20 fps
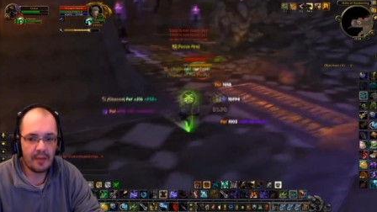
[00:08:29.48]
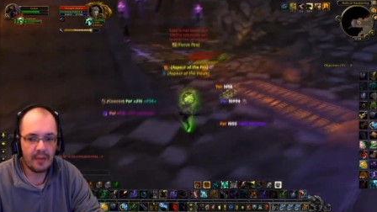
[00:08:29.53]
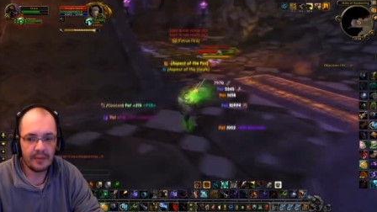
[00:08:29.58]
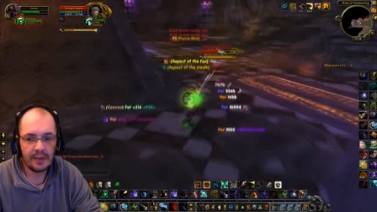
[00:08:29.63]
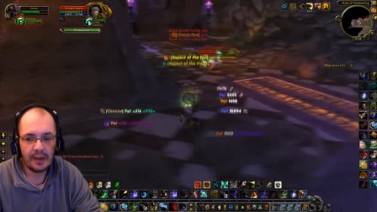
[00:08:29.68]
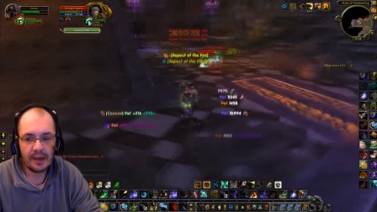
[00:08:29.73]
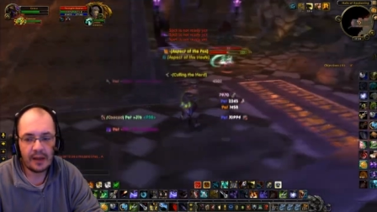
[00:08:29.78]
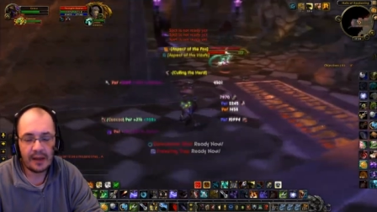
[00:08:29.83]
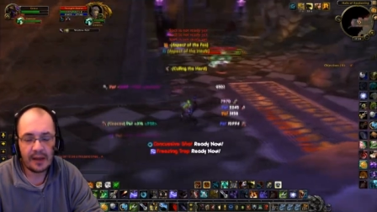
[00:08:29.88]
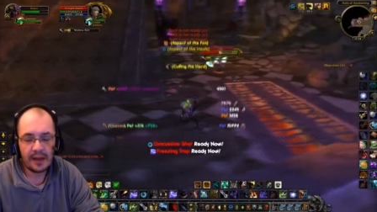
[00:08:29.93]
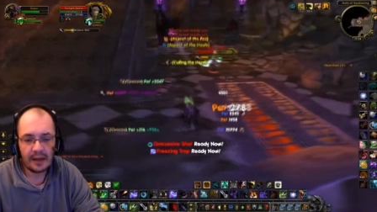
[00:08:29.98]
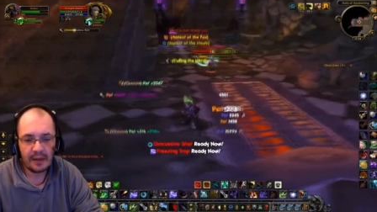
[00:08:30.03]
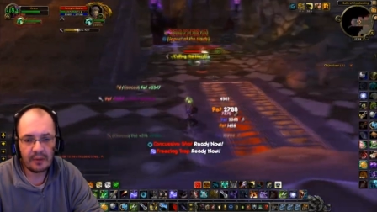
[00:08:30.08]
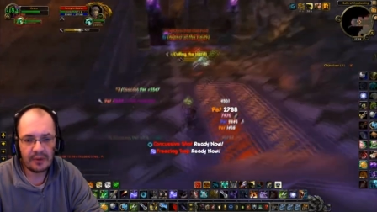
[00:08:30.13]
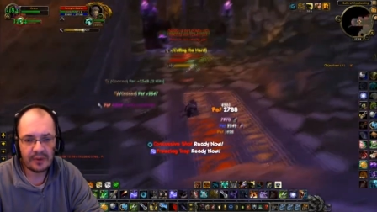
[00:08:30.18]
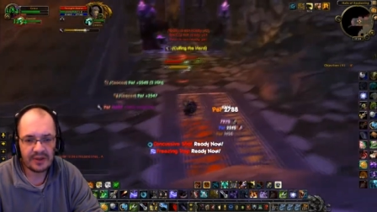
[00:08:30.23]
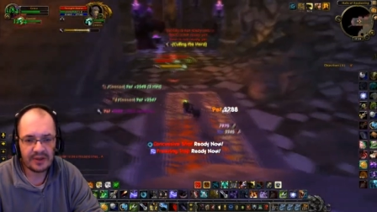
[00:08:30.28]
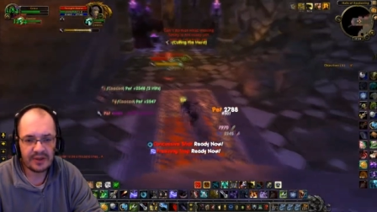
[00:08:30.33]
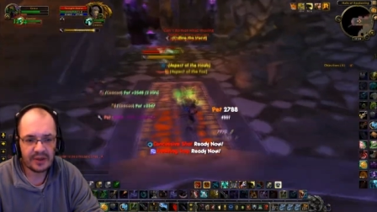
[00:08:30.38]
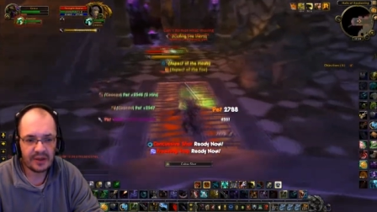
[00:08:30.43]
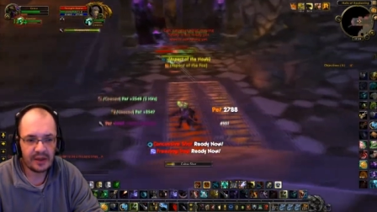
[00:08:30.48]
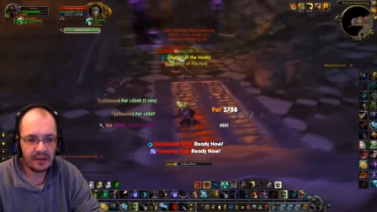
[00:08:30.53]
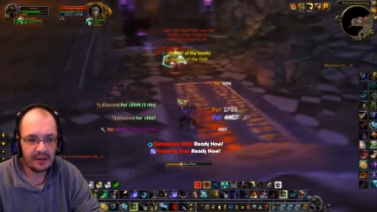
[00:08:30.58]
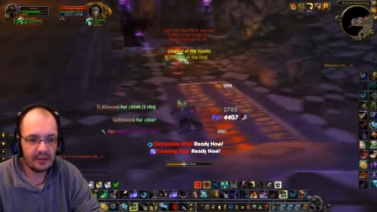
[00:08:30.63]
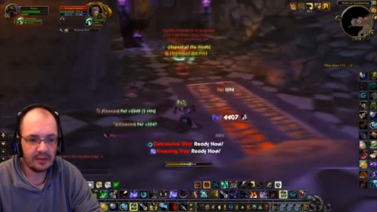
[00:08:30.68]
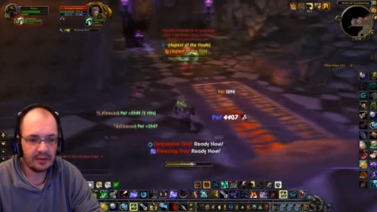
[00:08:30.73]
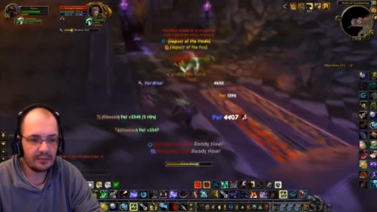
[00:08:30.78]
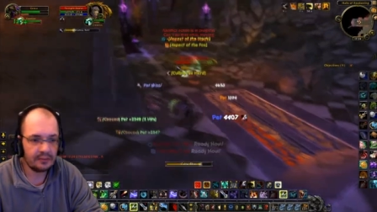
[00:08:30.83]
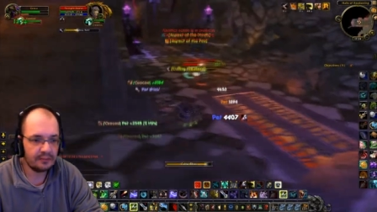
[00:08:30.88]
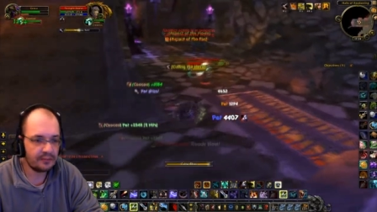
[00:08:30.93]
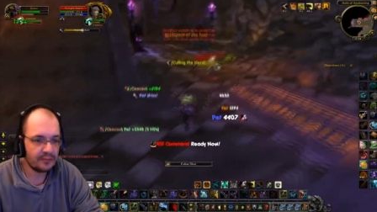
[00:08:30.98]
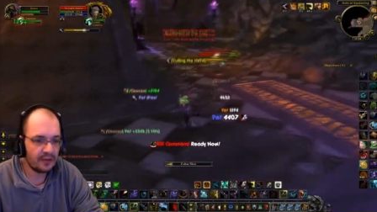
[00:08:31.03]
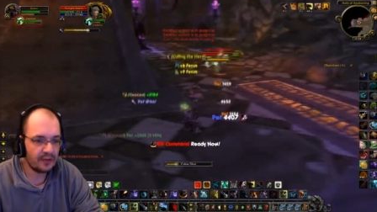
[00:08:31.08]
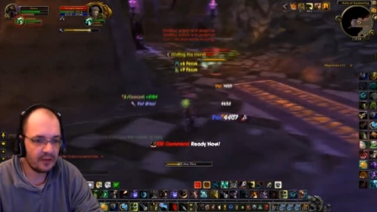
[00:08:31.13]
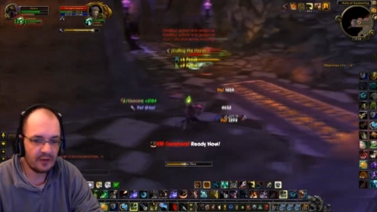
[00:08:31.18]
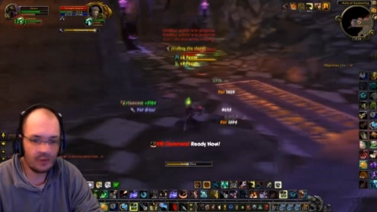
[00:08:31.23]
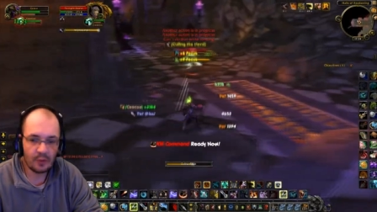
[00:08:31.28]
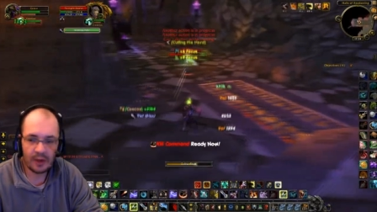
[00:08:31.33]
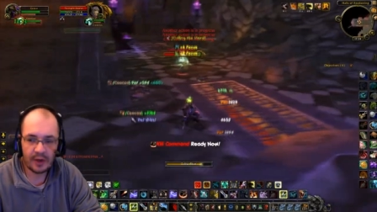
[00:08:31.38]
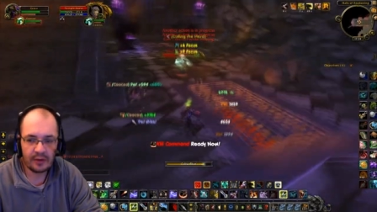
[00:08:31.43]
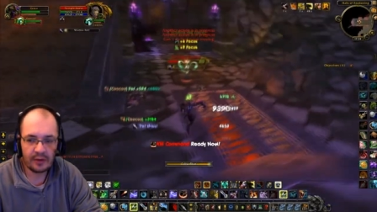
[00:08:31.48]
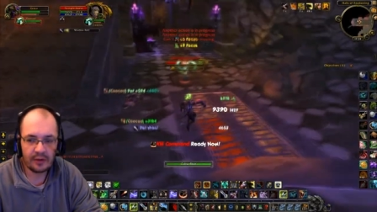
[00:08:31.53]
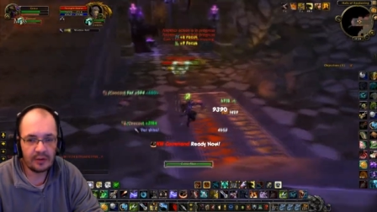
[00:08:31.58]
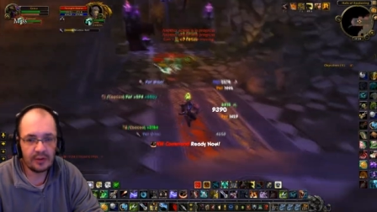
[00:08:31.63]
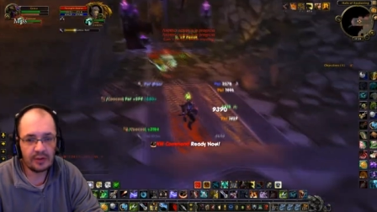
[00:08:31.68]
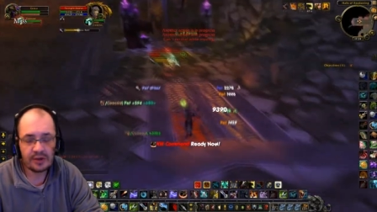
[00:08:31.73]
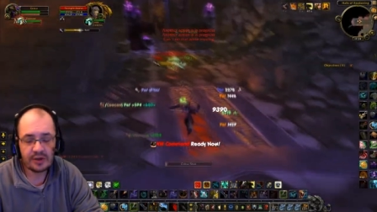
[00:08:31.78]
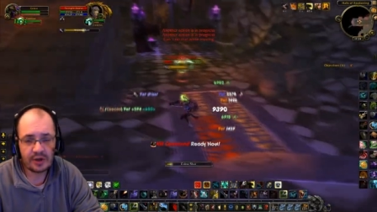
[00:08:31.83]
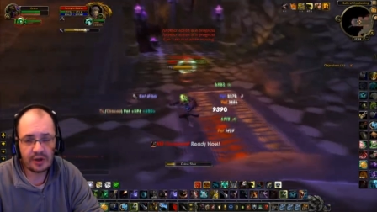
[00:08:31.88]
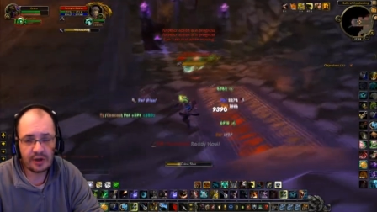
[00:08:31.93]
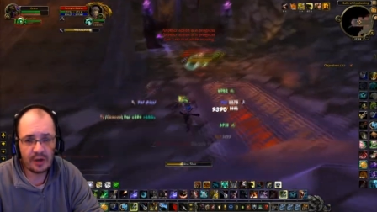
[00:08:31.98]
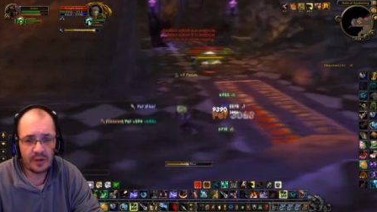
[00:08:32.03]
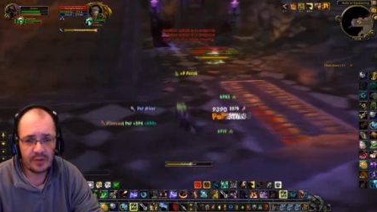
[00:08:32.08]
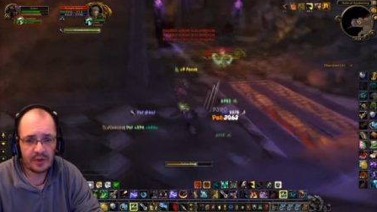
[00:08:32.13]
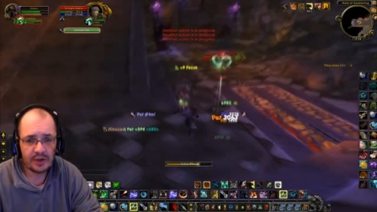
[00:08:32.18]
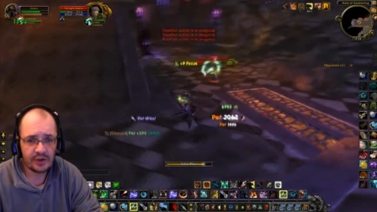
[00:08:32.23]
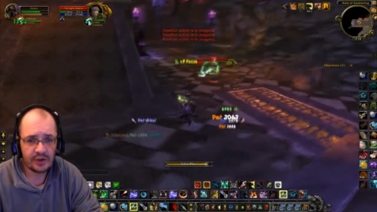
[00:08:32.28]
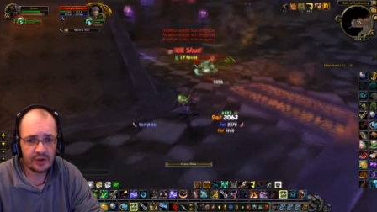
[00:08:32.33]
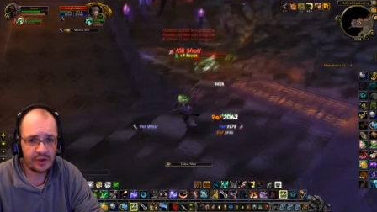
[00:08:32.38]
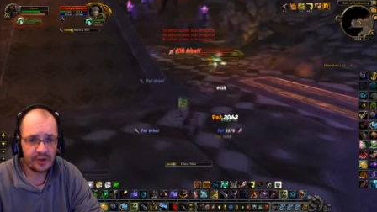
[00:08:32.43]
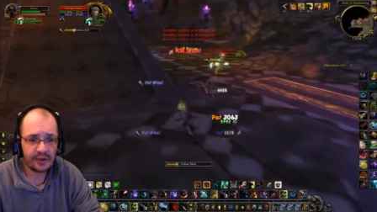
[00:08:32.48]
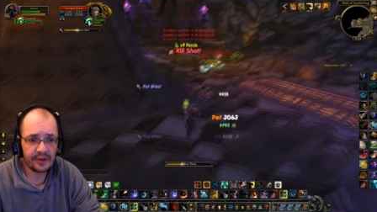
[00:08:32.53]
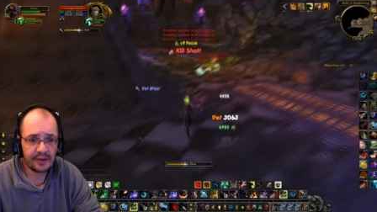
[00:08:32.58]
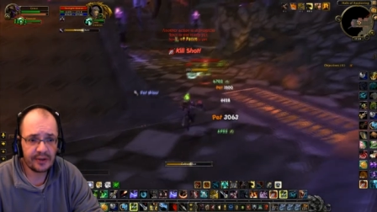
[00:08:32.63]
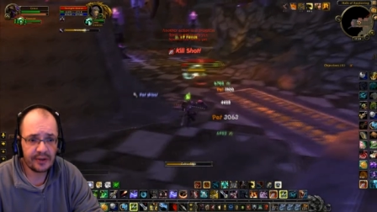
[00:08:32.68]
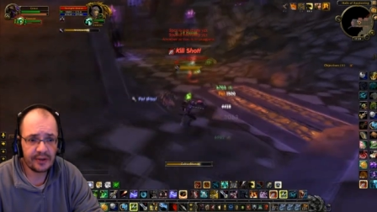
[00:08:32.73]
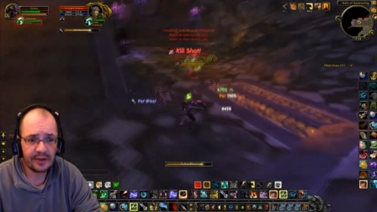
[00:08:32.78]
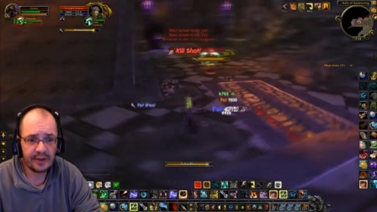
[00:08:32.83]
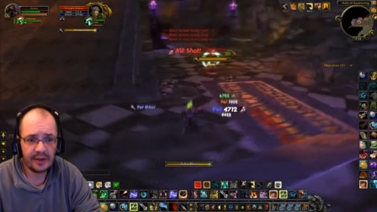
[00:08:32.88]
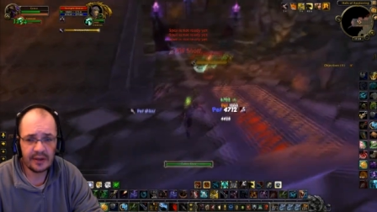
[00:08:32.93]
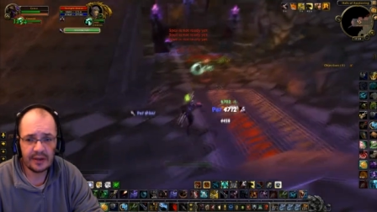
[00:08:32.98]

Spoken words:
Yeah, and once again, if you want to use cobra shot